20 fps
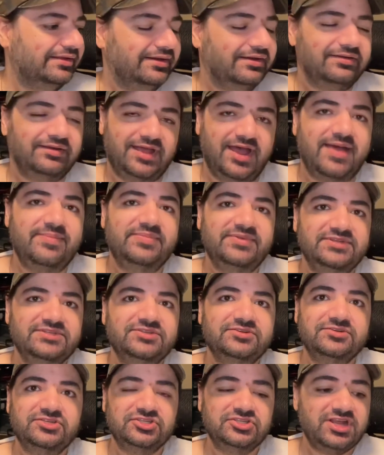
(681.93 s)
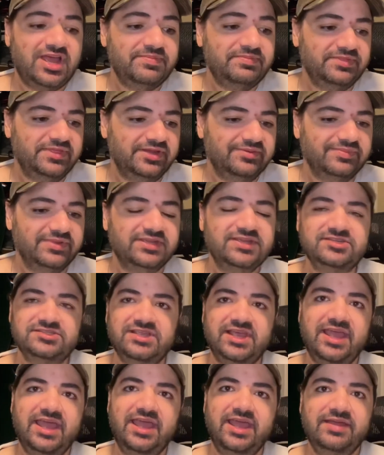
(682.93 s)
copies are just up there because
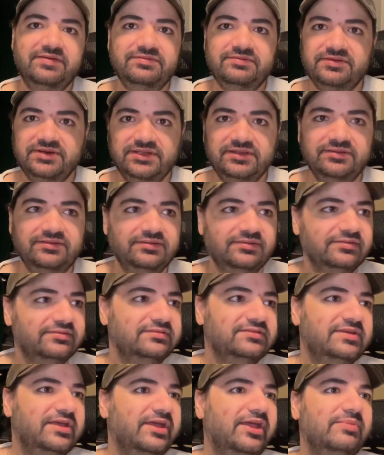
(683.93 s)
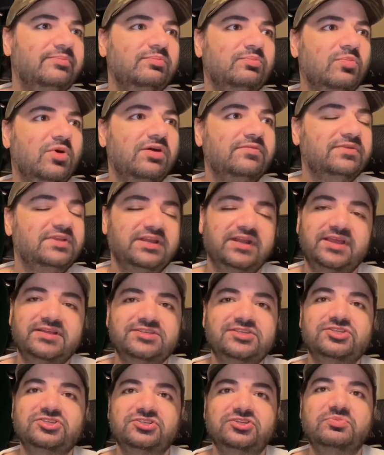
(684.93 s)
every time Marvel
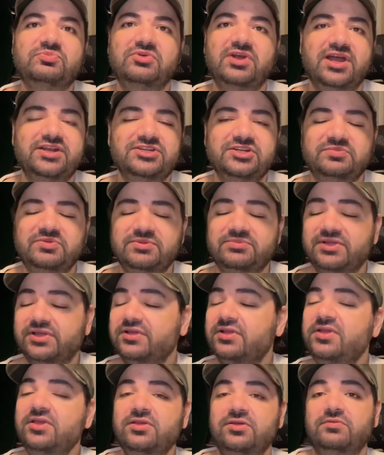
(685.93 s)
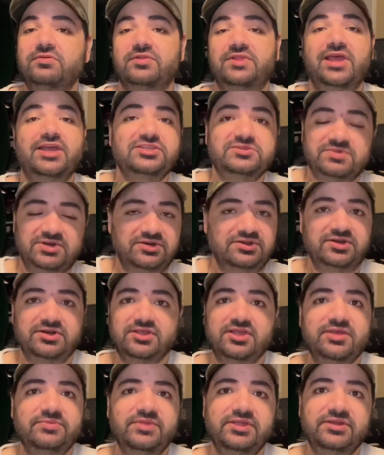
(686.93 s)
announces a new project, people are like, well, the X-Men are going to
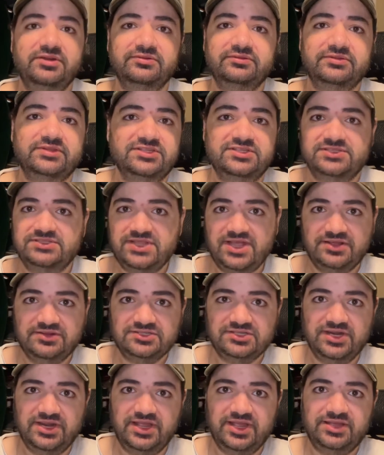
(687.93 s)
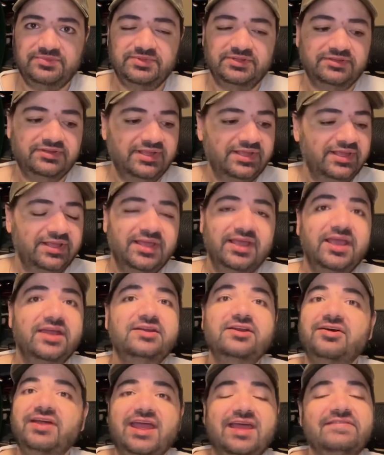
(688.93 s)
come here. This is how it's going to happen. And
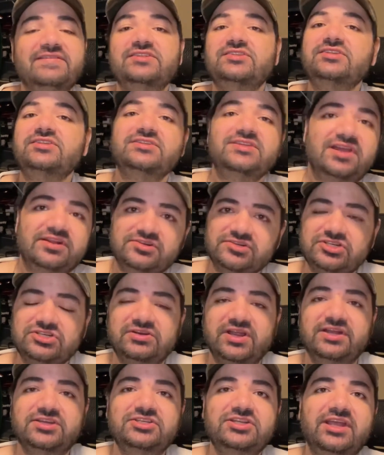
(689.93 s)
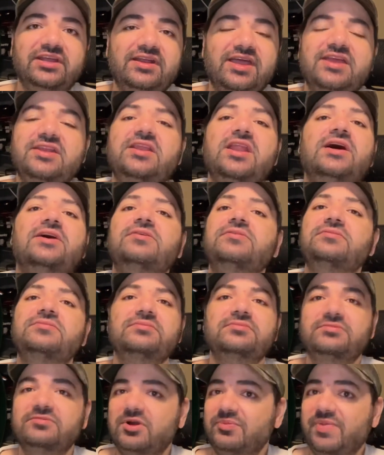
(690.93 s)
no, I haven't seen Doctor Strange yet. I know
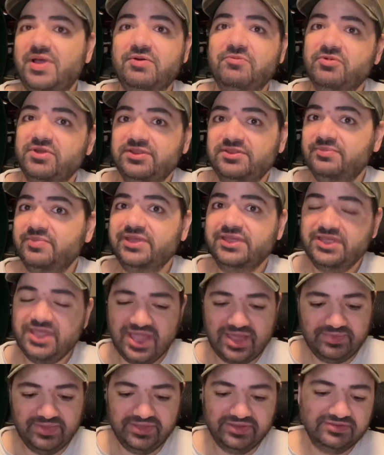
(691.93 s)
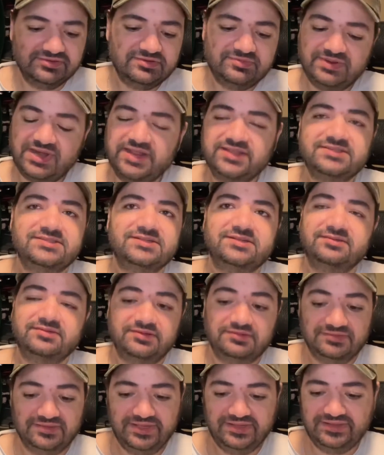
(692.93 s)
about one of the big cameos, but I still
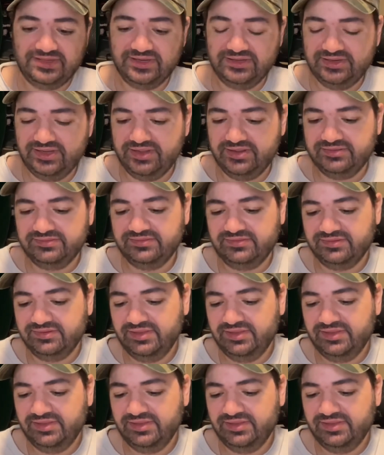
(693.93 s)
don't think that counts.